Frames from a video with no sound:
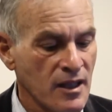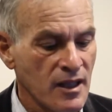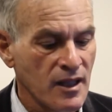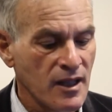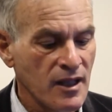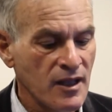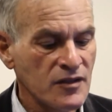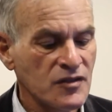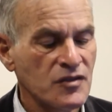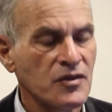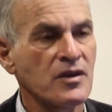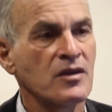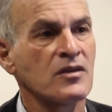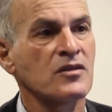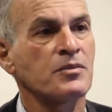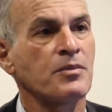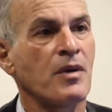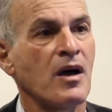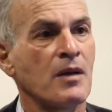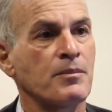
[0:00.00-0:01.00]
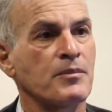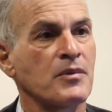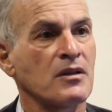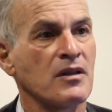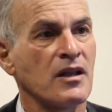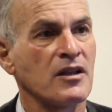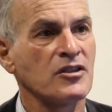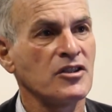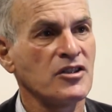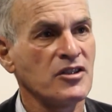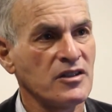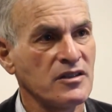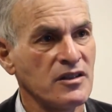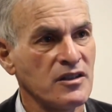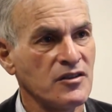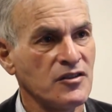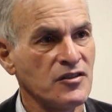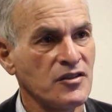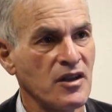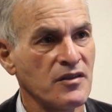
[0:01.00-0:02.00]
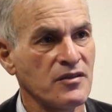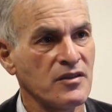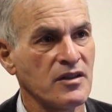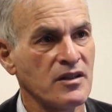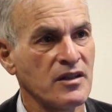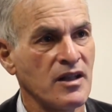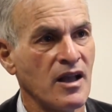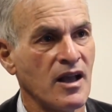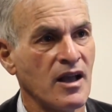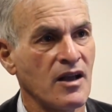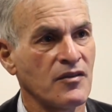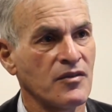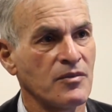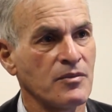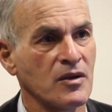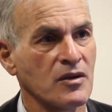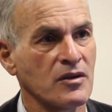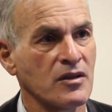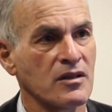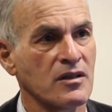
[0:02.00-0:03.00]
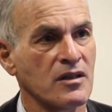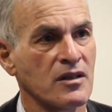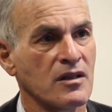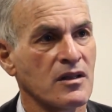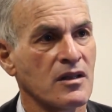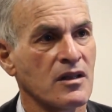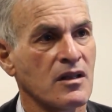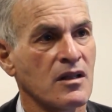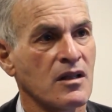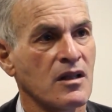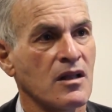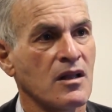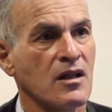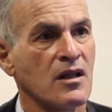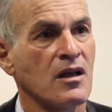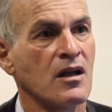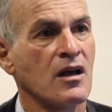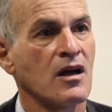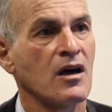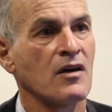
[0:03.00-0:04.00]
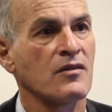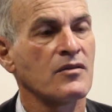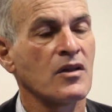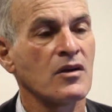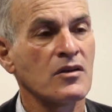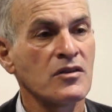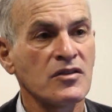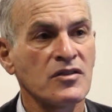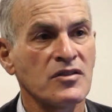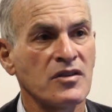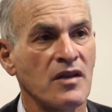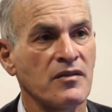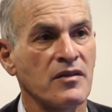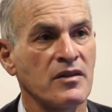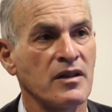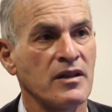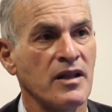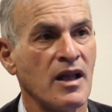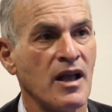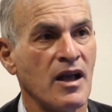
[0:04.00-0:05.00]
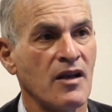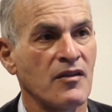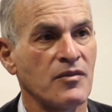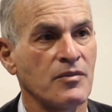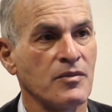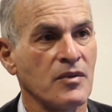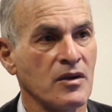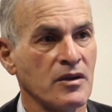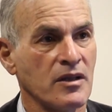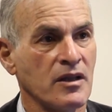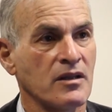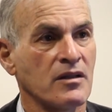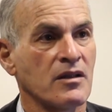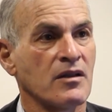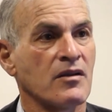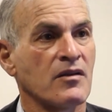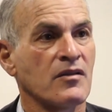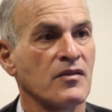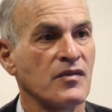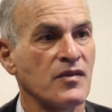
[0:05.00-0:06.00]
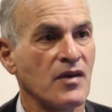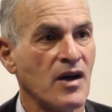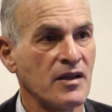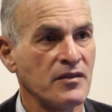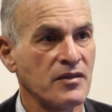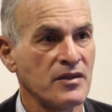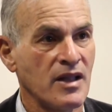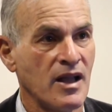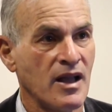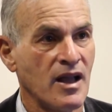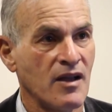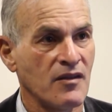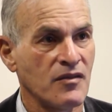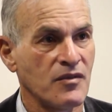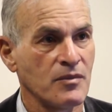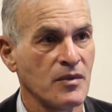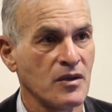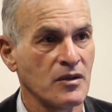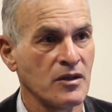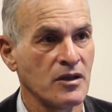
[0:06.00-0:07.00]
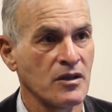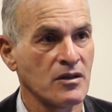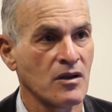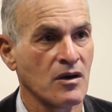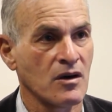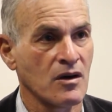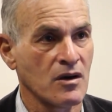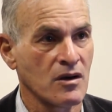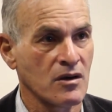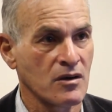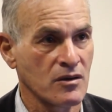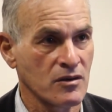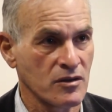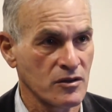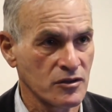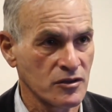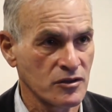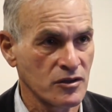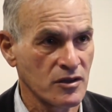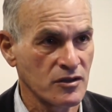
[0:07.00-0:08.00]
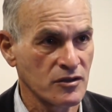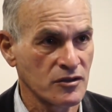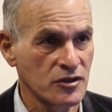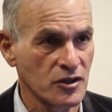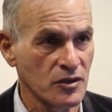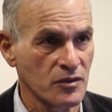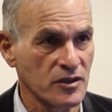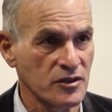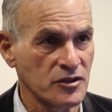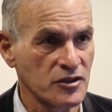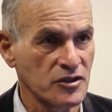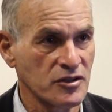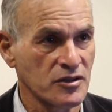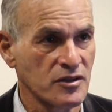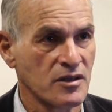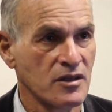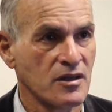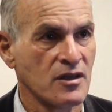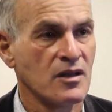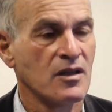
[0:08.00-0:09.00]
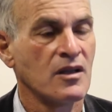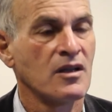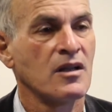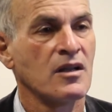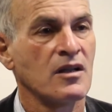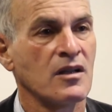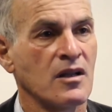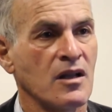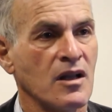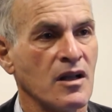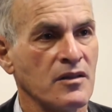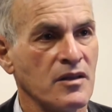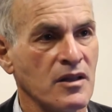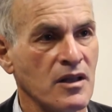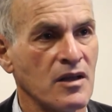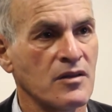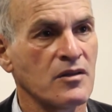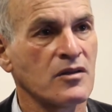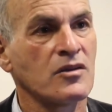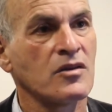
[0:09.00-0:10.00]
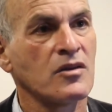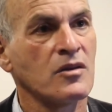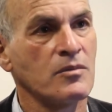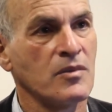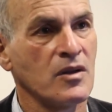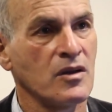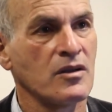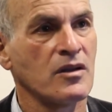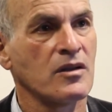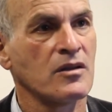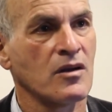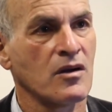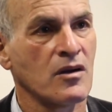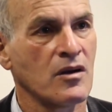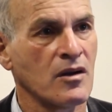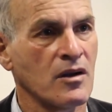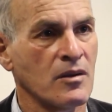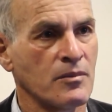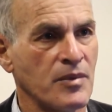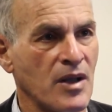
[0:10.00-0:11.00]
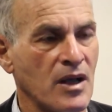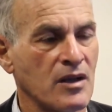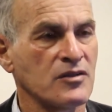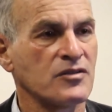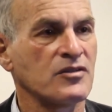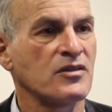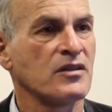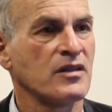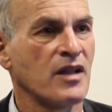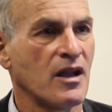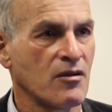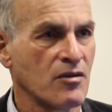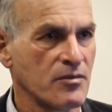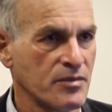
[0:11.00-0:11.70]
Israel's population is 7.5 million. Of those 7.5 million, 5.5 million are Jewish. And the other 2 million are Palestinian, Arab,